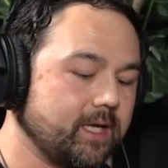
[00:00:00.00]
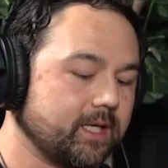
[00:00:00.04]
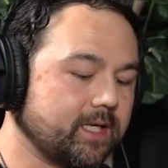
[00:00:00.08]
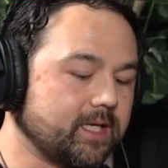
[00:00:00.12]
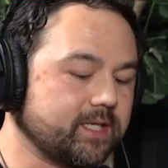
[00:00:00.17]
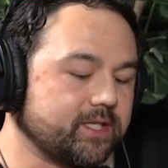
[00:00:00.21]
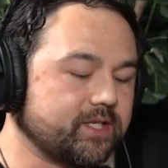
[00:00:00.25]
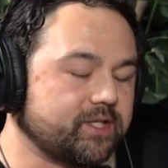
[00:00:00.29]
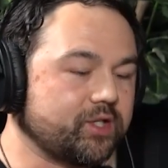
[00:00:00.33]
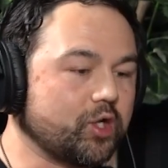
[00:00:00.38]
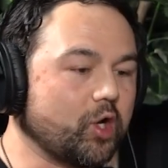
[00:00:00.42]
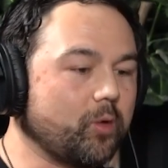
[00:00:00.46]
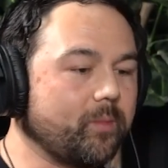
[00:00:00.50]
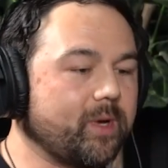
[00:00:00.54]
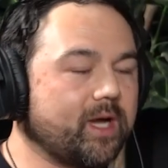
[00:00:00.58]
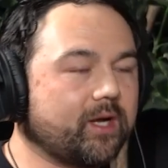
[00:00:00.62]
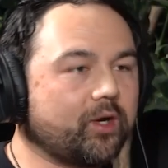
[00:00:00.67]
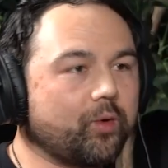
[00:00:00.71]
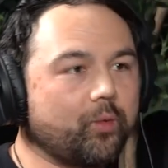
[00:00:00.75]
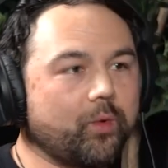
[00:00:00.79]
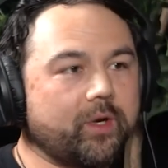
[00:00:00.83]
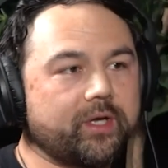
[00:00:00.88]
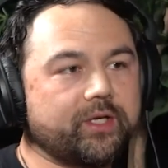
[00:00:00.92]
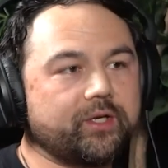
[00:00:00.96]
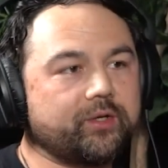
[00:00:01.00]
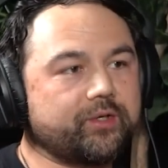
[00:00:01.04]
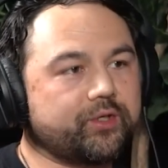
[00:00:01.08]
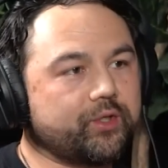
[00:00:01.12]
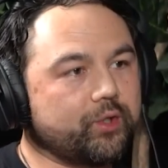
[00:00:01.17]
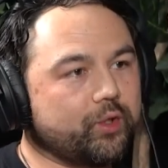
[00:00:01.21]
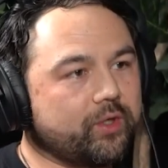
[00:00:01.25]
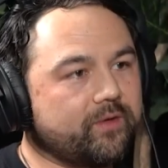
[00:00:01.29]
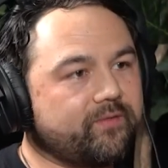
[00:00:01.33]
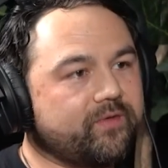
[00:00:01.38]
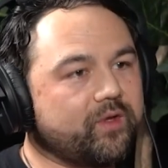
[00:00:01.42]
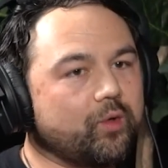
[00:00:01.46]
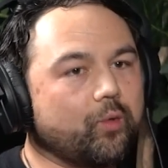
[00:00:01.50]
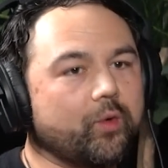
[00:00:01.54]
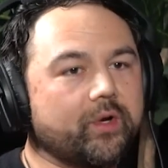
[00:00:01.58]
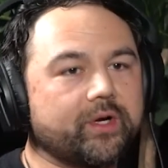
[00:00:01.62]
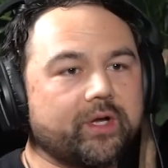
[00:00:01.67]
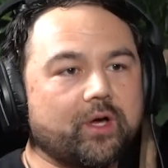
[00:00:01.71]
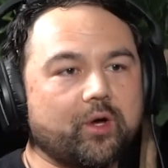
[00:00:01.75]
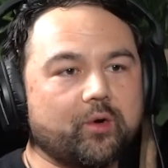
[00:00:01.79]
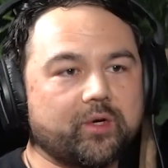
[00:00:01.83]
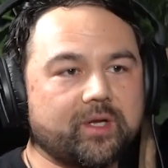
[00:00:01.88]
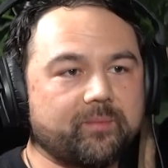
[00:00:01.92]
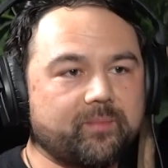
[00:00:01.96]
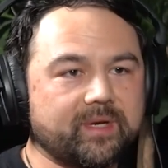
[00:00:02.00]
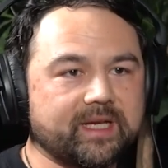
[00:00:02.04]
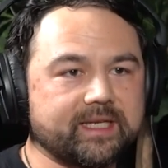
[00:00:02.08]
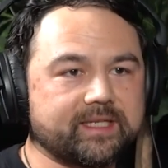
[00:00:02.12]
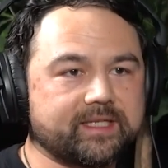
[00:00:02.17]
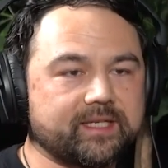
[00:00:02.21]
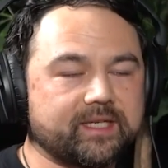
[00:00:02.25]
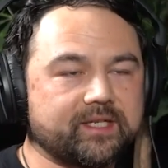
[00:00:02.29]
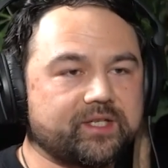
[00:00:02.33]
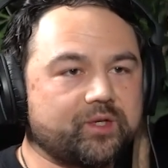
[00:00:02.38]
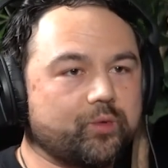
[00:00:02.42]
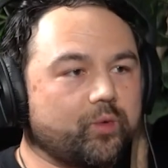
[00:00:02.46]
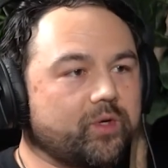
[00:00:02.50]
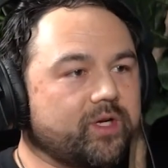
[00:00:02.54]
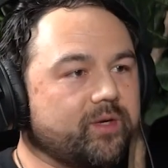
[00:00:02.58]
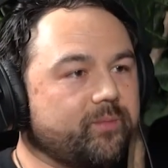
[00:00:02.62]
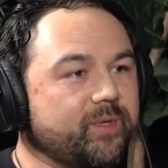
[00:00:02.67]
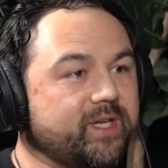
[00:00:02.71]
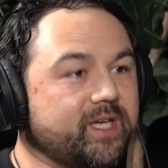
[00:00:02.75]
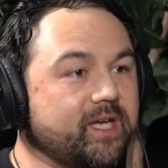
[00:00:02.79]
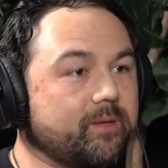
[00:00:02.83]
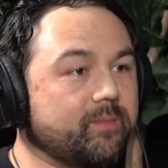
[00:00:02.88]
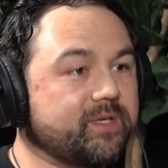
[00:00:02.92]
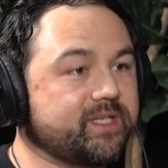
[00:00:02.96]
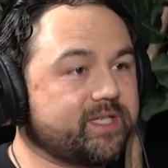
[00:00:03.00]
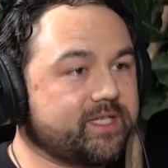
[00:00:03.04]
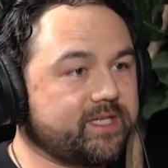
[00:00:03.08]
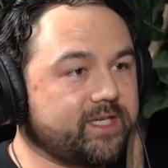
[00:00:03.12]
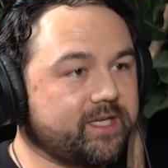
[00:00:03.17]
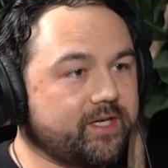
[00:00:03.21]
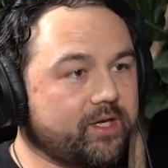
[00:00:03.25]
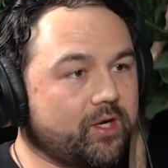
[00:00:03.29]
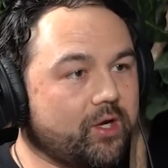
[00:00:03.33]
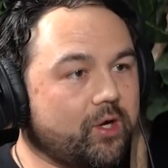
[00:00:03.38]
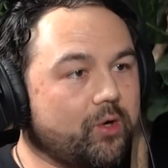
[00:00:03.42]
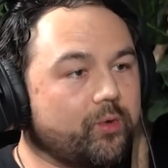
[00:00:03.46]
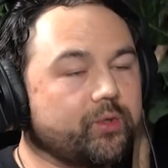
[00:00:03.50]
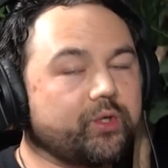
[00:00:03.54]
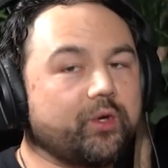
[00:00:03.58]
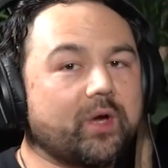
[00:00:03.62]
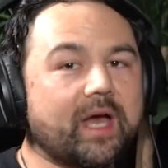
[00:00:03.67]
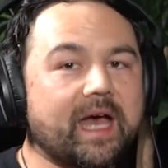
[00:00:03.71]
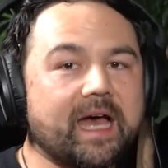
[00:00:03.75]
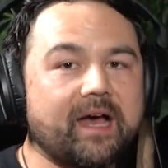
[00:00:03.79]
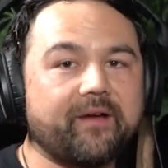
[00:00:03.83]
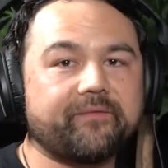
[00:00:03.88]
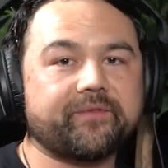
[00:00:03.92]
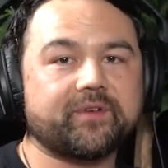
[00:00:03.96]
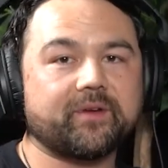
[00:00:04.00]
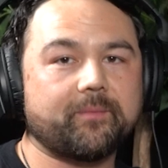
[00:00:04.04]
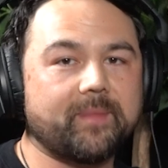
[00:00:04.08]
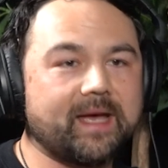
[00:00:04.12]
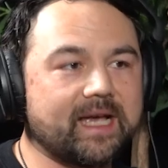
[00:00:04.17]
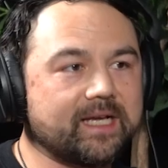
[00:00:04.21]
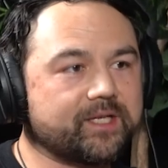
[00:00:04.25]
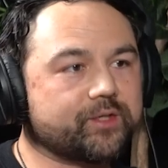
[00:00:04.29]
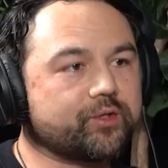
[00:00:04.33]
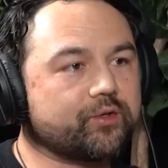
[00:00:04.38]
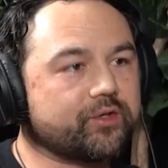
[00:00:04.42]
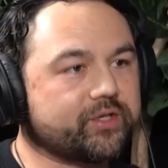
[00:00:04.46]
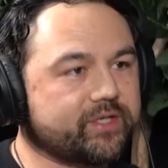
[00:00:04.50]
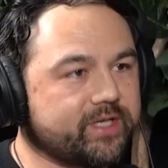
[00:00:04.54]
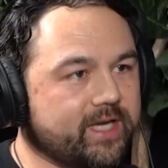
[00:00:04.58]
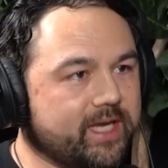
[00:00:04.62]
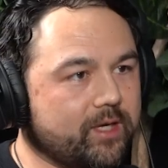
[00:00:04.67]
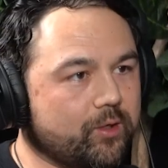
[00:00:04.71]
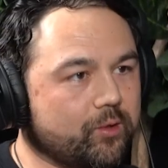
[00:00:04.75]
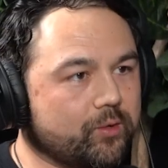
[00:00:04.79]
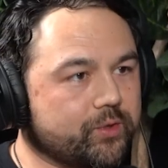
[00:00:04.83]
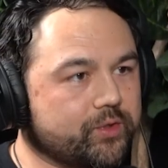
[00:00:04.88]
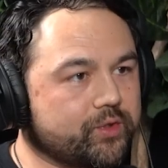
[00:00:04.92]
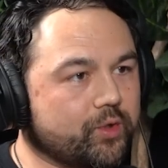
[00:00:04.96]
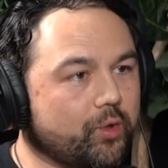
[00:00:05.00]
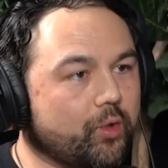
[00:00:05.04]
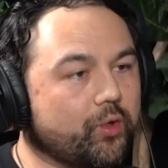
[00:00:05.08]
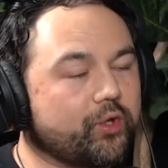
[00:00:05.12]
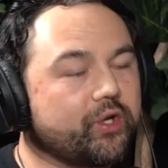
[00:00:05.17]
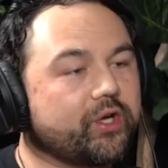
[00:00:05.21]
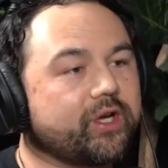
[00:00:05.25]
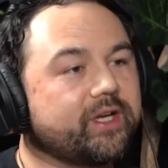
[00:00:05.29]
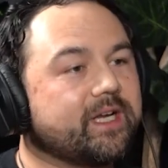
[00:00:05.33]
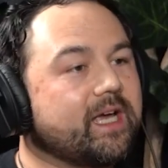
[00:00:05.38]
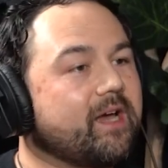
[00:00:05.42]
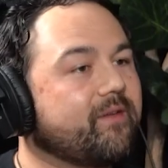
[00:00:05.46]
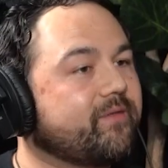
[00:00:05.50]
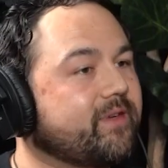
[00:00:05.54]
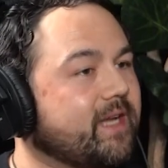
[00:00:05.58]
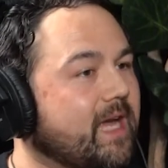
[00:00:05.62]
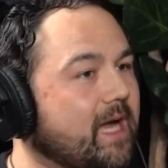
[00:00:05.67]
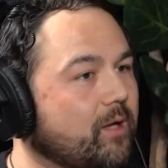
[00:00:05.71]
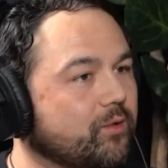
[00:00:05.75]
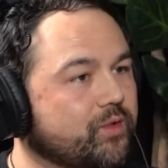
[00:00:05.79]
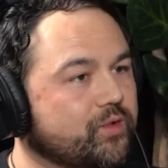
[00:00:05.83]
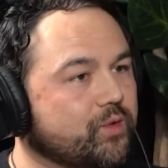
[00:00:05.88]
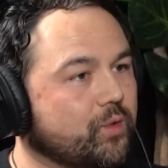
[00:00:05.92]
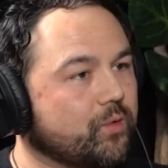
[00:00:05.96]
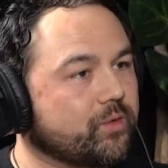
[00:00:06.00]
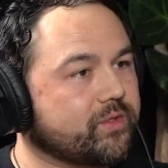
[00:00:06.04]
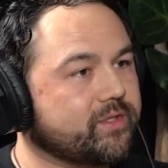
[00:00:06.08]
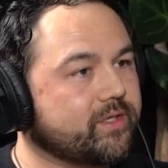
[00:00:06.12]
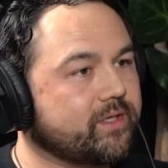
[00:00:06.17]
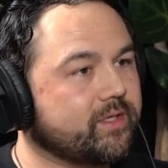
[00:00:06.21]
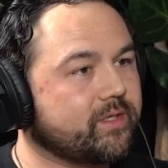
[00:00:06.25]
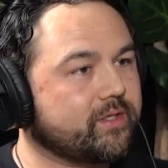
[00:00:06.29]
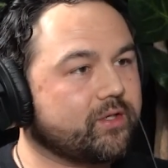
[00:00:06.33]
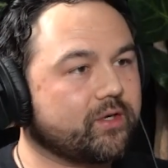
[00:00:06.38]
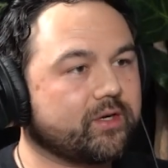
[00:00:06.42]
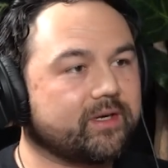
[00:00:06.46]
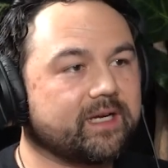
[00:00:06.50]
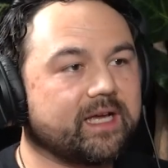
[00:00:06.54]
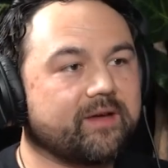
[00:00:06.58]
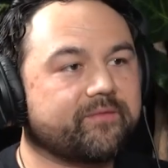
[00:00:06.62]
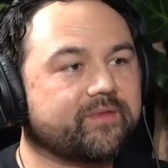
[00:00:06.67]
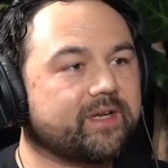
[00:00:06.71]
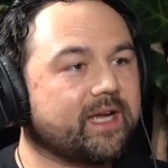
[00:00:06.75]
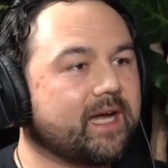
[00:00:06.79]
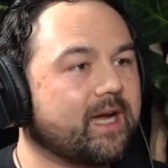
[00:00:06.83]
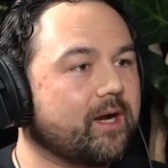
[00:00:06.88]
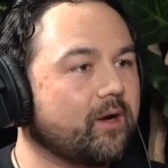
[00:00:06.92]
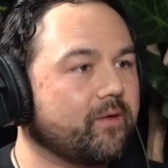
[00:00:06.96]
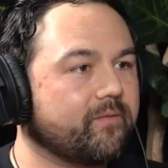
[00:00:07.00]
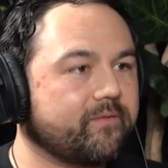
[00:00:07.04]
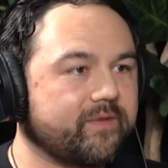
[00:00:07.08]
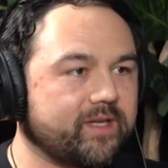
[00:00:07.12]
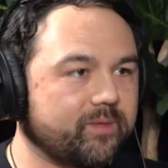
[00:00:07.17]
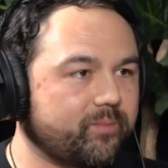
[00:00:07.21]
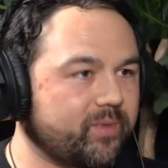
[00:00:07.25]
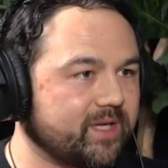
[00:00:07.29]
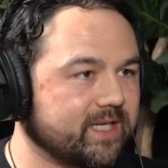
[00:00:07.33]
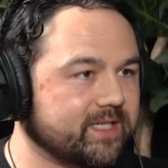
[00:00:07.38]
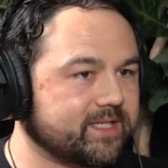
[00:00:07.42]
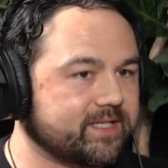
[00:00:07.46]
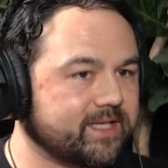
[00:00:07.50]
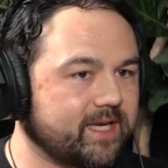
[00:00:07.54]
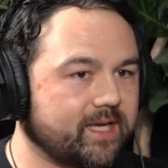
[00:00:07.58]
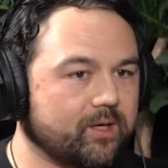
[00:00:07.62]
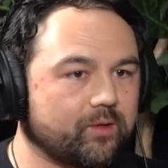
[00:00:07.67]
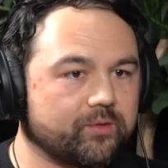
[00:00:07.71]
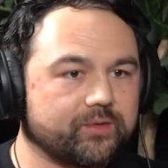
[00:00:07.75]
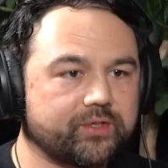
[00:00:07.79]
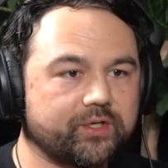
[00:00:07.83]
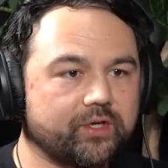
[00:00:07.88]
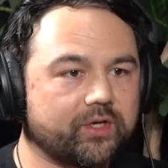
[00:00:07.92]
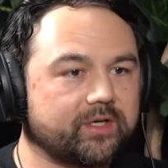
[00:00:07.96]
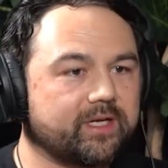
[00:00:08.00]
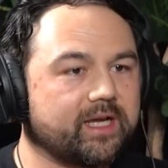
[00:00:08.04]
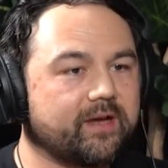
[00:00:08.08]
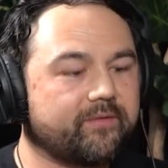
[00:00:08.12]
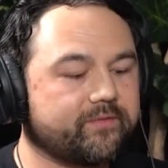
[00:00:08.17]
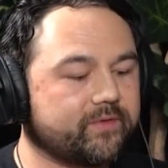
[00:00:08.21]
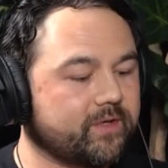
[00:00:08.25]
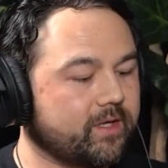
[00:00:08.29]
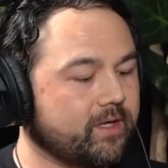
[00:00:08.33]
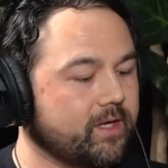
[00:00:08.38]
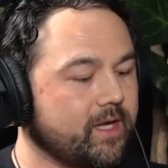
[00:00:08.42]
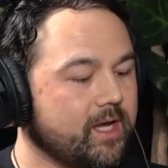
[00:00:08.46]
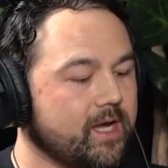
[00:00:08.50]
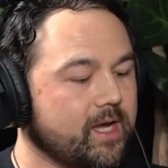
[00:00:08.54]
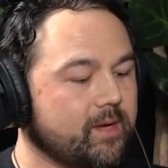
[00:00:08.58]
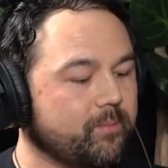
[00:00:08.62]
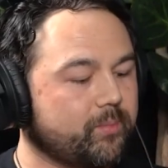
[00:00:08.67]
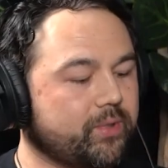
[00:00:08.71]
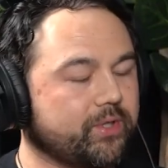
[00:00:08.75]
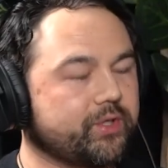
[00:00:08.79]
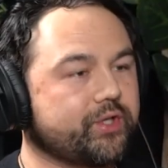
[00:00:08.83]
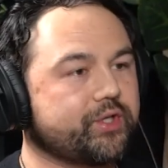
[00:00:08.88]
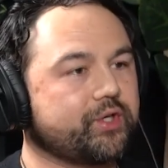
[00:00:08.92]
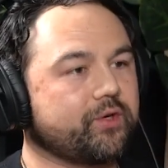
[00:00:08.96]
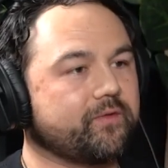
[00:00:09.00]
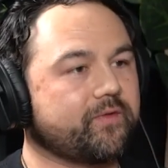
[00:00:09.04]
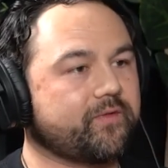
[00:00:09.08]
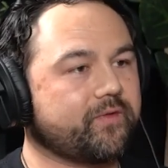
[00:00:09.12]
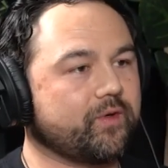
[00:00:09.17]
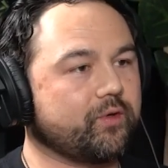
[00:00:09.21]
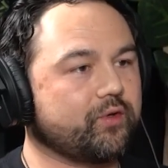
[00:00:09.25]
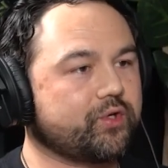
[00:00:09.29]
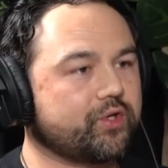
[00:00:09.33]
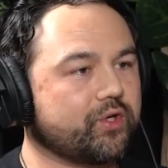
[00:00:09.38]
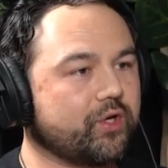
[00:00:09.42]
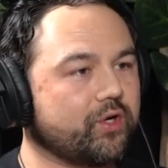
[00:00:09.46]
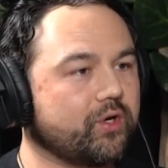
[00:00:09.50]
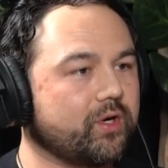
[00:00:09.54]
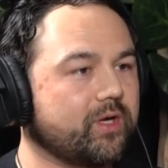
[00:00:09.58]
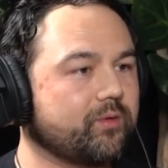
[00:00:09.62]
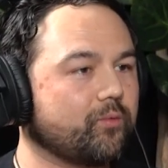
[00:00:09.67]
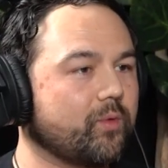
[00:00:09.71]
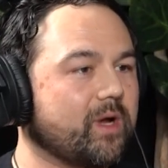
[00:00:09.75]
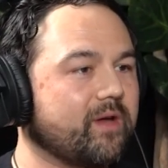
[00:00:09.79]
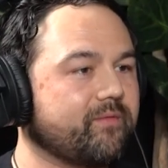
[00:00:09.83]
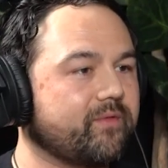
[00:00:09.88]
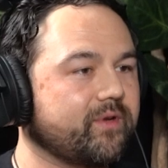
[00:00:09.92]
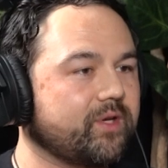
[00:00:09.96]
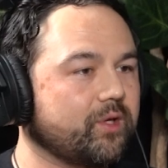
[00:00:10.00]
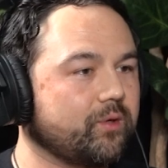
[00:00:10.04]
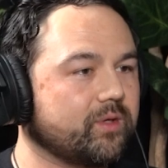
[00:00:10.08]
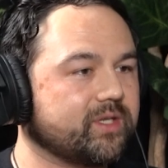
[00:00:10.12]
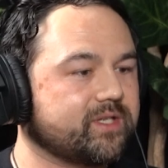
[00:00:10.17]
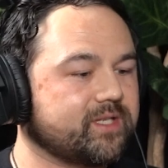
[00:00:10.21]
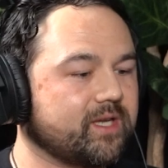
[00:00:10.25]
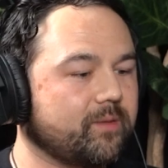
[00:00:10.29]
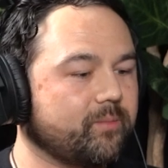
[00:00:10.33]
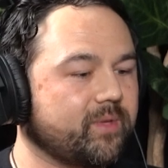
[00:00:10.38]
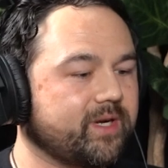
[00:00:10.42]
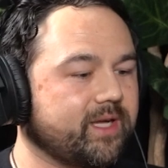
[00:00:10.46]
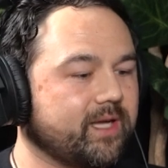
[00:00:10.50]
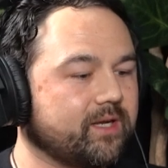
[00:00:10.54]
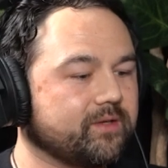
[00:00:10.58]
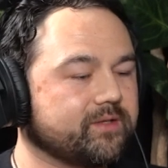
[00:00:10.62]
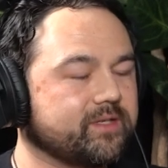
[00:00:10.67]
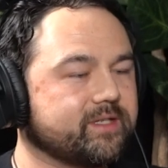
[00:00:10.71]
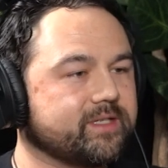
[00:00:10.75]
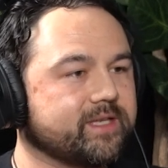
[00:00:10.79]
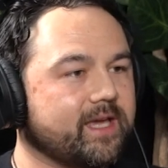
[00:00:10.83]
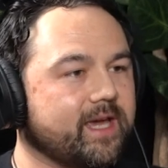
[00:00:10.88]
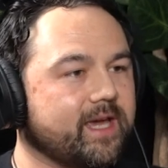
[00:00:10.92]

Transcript: Because no matter what you do, if you want to own a business, you want to become a CEO, you have to master sales or you're going to have to outsource it. You're going to have to hire a VP of sales. You're going to have to put your future and revenue in somebody else's